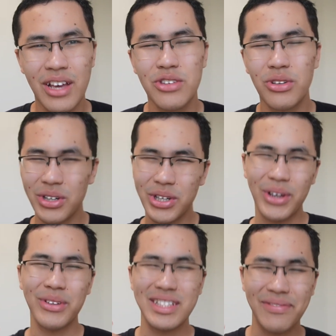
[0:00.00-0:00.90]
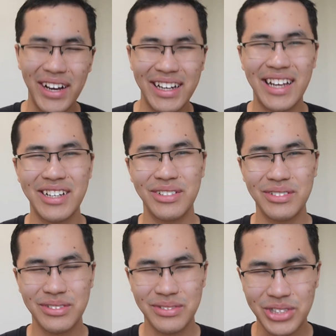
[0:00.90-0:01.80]
you're not going on this
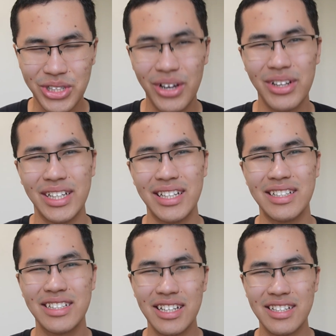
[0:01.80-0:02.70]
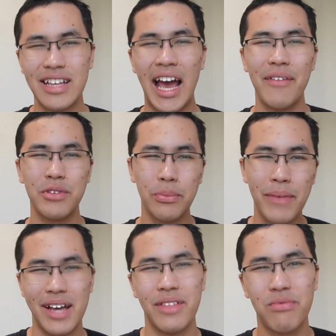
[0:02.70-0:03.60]
financial journey just to have your
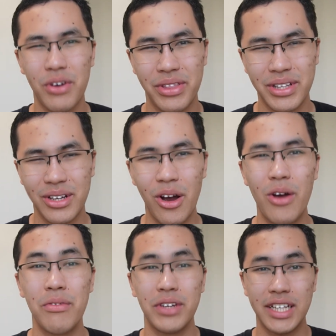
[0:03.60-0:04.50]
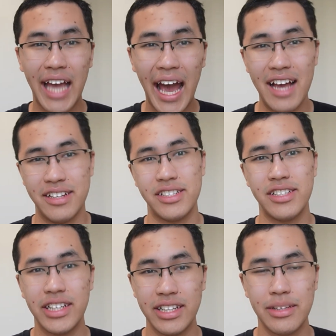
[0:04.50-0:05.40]
mouth frothing over cash
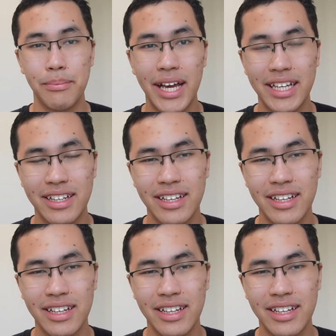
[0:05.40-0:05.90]
sitting in the bank.